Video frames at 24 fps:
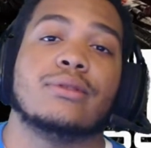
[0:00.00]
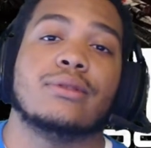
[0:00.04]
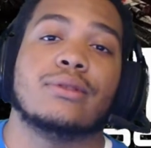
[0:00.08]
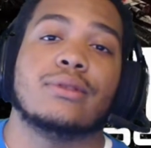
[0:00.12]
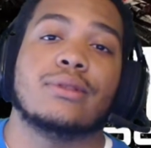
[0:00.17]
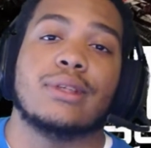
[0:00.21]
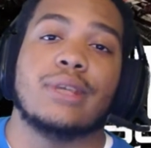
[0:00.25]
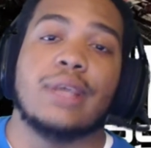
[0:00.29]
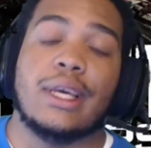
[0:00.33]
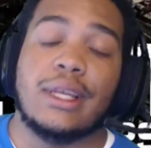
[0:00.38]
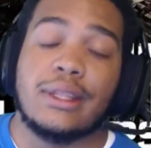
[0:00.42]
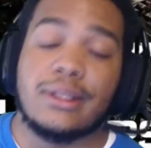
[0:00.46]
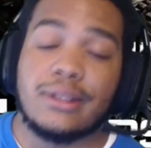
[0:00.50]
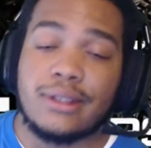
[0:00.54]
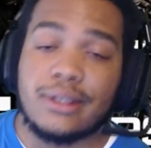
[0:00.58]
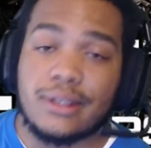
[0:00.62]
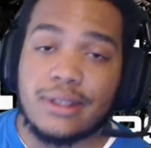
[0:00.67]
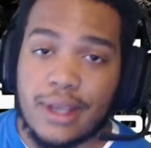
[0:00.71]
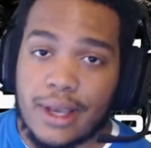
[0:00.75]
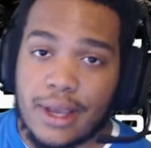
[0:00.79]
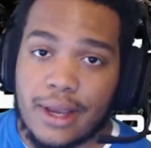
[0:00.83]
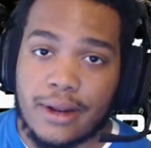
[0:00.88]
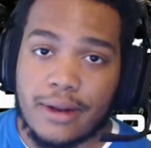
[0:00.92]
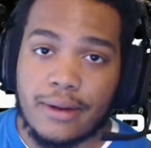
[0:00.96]

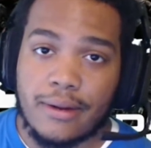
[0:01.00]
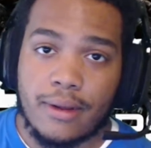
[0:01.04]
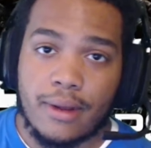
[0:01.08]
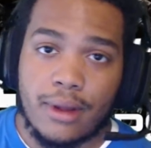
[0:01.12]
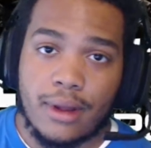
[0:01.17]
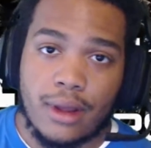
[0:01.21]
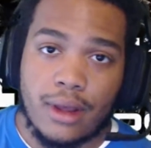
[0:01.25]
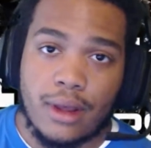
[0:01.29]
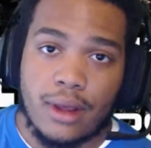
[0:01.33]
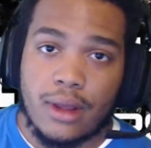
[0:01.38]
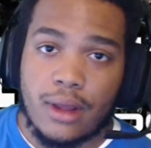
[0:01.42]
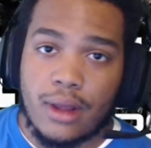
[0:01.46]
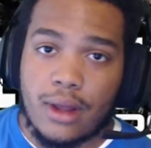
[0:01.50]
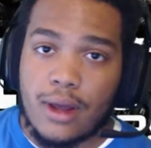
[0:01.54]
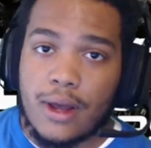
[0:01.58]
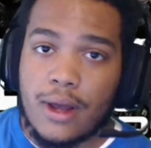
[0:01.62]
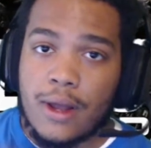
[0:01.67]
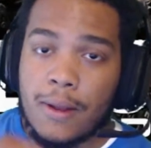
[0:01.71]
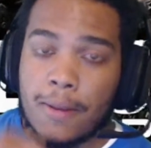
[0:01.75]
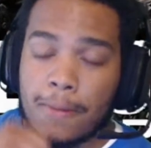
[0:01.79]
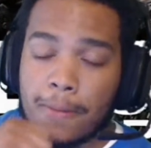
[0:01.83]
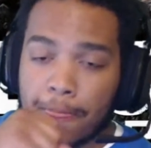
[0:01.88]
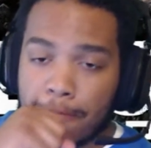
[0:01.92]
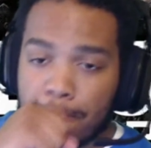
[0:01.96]
insane.
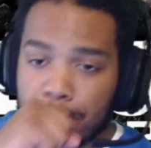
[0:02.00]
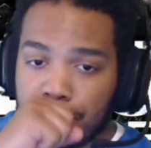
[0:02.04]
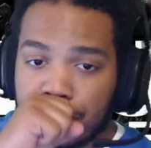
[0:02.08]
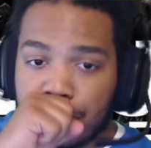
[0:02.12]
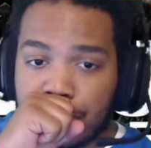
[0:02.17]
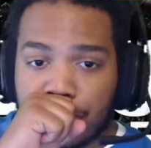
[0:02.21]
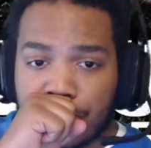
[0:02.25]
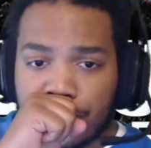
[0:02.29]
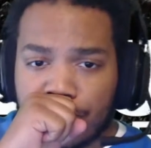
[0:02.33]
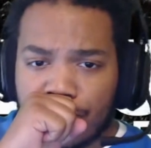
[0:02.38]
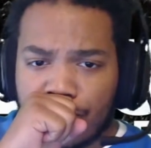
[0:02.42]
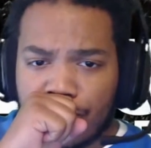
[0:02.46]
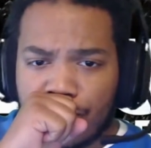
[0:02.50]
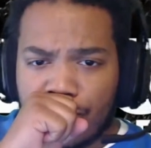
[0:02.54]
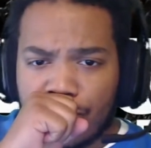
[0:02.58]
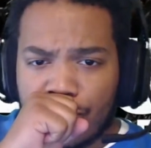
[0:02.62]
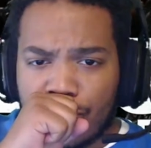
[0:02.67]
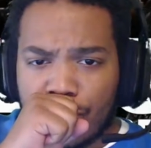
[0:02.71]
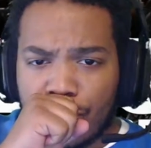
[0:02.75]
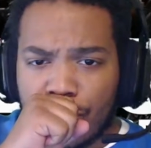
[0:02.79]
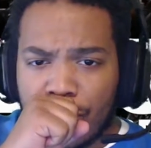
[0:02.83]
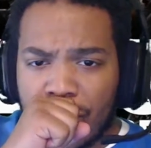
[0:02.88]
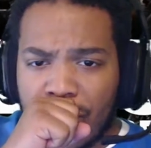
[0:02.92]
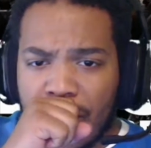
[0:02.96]

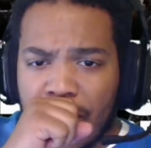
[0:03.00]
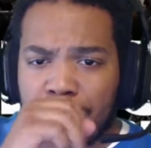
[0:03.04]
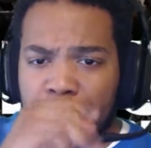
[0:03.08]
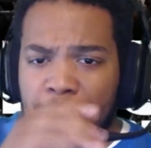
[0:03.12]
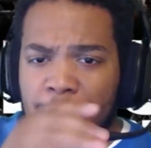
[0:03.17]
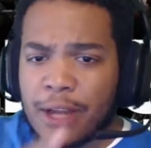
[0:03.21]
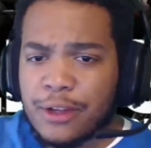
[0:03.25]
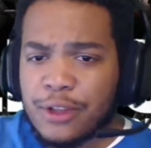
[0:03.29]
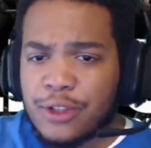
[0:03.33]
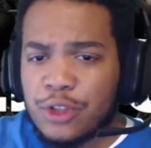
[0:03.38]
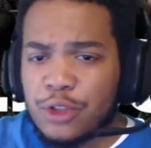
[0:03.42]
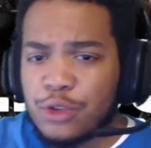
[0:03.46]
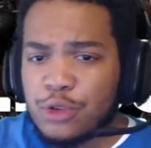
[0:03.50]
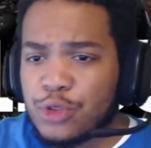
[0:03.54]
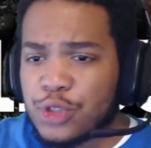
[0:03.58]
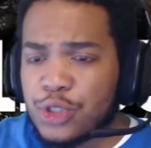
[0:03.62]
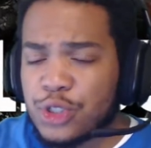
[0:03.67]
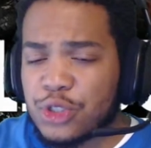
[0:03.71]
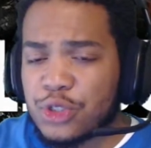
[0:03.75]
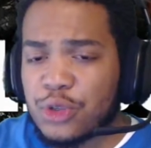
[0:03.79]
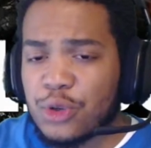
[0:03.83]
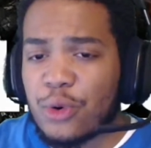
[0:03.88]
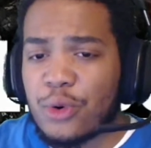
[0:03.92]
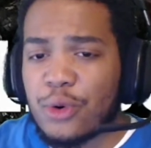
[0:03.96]
I'm not too
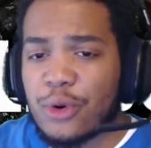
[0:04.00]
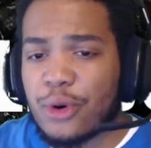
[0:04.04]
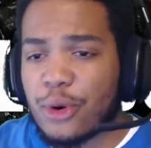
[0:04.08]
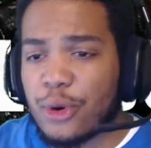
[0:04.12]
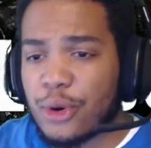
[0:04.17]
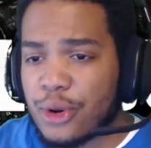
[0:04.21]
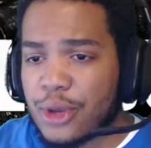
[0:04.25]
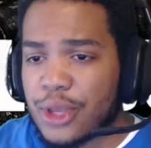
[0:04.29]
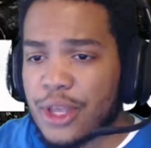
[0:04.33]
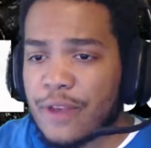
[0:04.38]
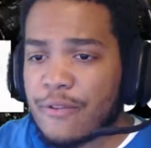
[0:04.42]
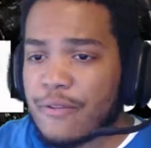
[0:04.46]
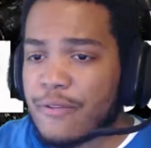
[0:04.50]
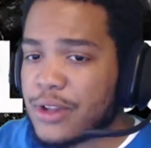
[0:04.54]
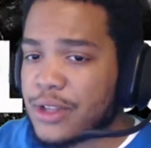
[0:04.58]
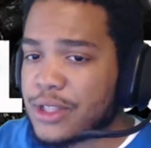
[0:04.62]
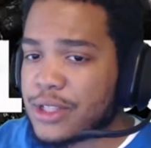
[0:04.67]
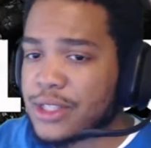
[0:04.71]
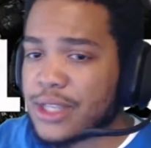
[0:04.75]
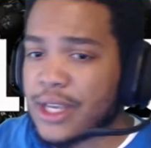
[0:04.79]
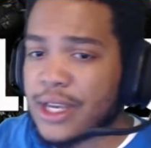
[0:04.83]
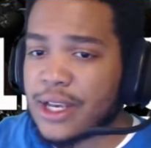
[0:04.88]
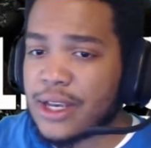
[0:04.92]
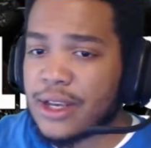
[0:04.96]
sure if it's
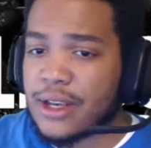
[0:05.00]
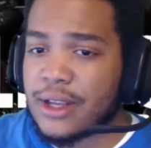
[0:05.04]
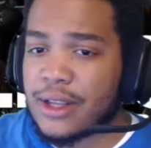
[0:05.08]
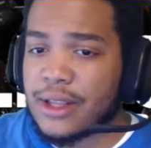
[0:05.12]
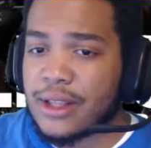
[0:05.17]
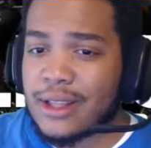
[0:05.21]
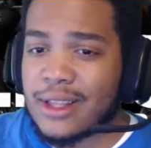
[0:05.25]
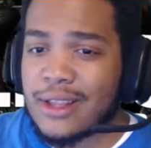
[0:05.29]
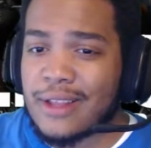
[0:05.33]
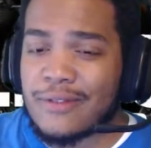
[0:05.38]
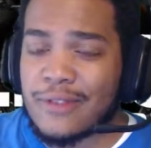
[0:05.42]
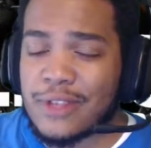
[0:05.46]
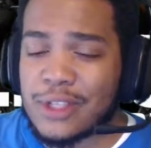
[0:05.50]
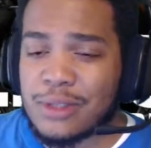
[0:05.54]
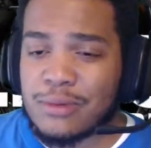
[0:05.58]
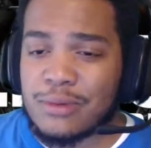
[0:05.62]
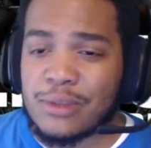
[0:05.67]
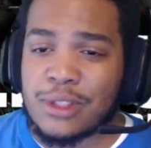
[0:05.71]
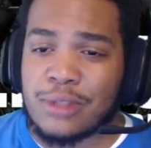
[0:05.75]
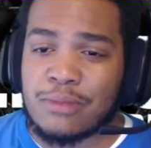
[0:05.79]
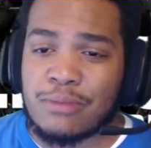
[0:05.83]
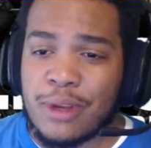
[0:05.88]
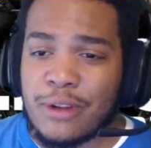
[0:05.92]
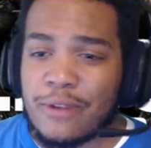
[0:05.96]
like if this
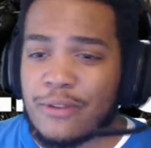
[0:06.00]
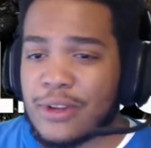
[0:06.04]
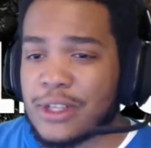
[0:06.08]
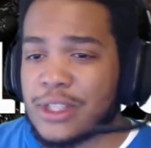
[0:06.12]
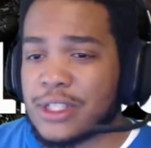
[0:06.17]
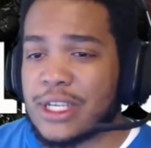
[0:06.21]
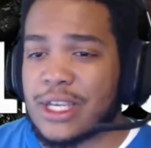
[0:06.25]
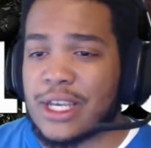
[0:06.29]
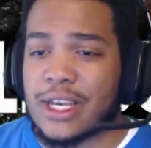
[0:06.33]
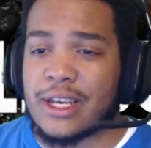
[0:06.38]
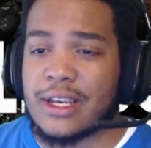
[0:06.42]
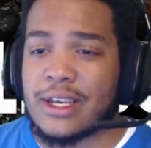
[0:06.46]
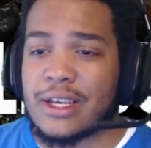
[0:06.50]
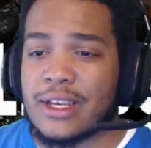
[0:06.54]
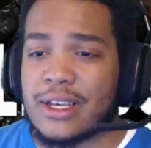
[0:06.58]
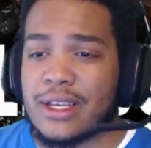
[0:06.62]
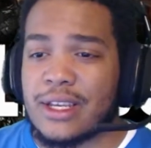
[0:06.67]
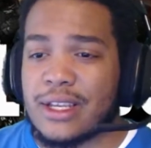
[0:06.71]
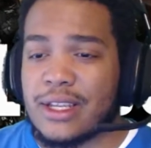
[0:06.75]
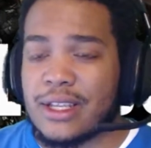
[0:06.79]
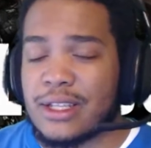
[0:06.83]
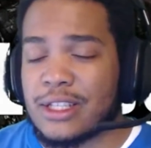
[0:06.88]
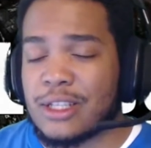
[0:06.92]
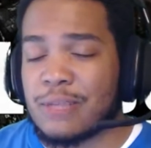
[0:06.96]
was meant as like
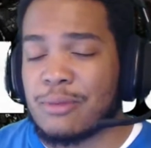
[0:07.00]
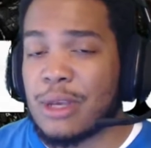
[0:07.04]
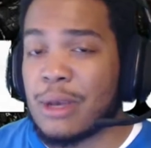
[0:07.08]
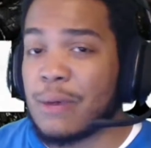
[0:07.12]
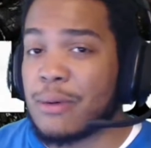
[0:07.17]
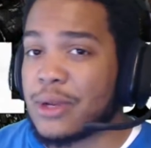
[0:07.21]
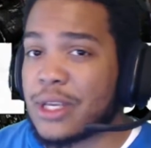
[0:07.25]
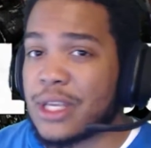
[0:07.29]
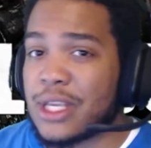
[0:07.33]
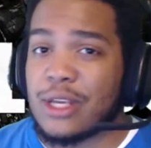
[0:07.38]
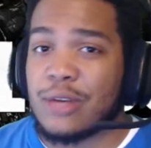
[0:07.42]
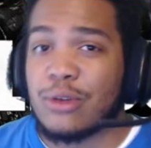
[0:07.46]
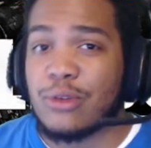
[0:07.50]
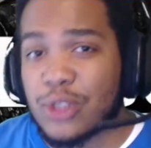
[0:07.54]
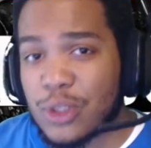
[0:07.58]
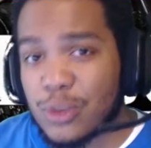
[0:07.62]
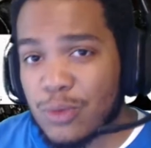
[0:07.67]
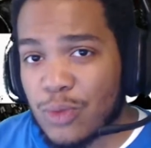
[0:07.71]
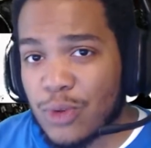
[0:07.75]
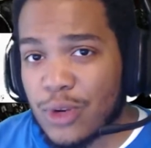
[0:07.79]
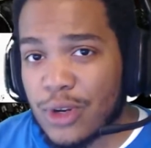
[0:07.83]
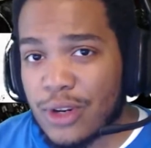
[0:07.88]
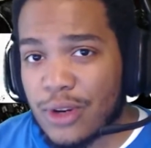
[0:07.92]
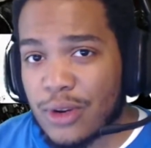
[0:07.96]
to be able to kill
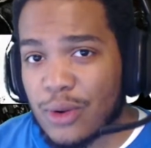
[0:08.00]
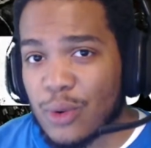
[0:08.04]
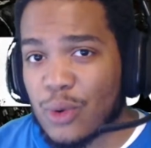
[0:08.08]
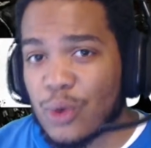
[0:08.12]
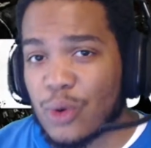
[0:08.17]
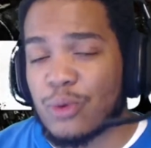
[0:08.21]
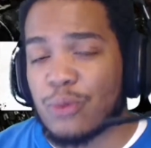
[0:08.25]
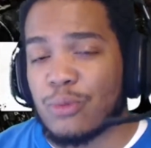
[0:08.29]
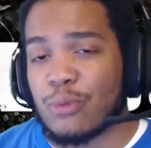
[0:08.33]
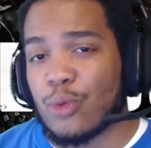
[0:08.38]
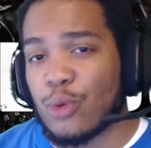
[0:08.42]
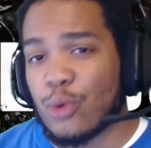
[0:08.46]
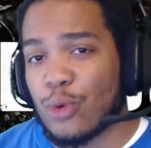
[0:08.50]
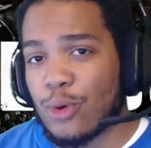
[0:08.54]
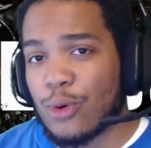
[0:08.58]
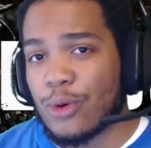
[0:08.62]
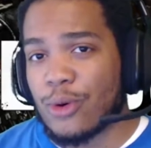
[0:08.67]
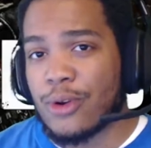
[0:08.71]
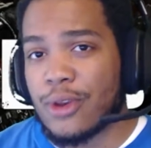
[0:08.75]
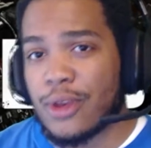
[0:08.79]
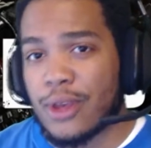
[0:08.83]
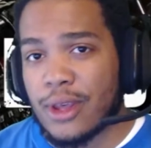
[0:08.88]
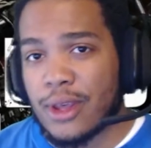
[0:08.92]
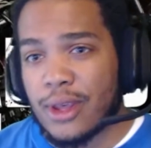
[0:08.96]
someone or more
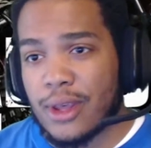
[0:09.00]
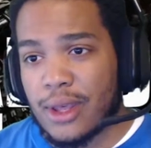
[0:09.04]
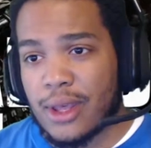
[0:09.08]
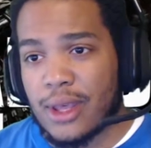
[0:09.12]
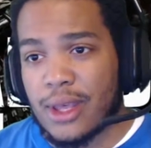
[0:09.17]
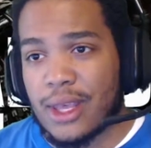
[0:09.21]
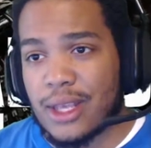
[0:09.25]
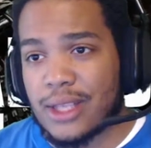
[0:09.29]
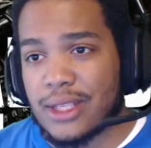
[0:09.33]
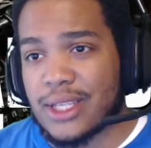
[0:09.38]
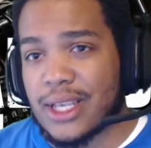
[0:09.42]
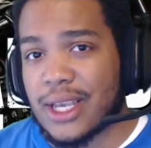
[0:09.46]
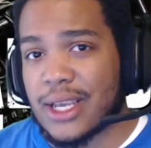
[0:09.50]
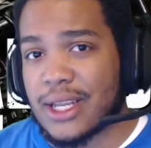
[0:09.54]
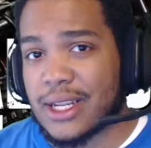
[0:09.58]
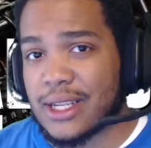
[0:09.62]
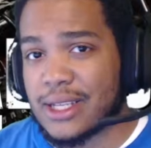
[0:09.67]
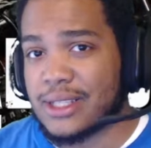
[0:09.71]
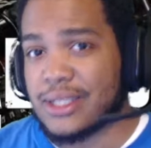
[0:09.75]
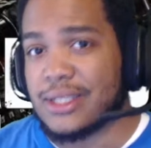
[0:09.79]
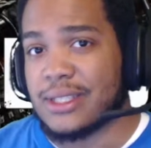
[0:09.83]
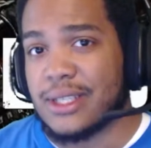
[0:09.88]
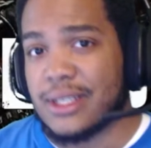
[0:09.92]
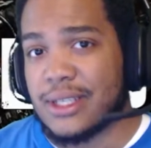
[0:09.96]
as like an
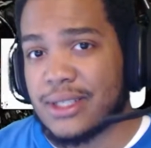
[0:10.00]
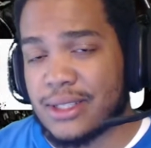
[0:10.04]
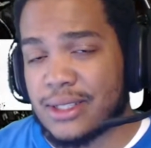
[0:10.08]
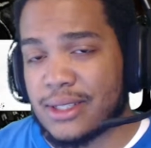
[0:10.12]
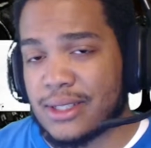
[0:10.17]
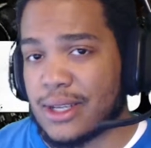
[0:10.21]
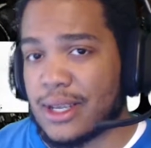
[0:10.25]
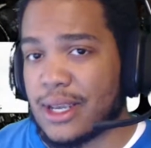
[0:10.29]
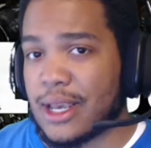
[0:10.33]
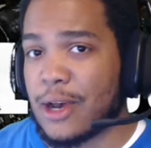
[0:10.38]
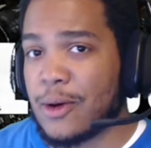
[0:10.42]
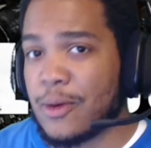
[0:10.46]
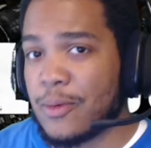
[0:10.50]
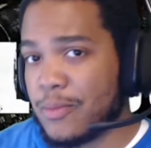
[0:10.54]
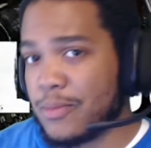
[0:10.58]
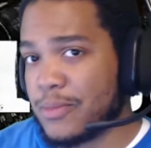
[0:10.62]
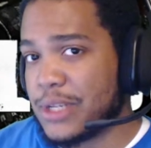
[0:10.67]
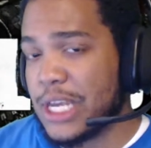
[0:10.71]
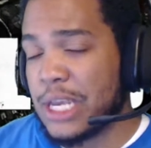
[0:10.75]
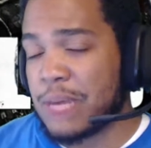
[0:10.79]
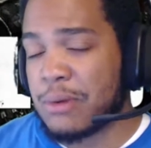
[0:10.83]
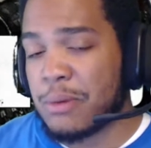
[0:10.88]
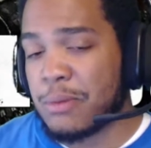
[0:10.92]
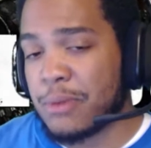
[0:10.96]
assist to help
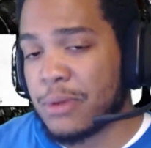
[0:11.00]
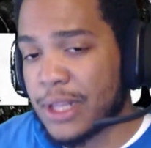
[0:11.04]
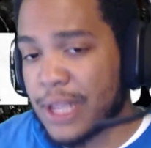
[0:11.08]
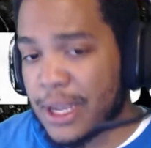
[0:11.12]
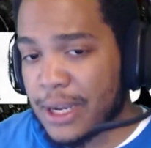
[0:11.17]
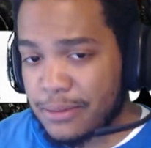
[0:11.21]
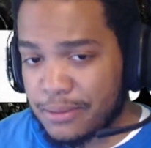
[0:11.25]
take people out.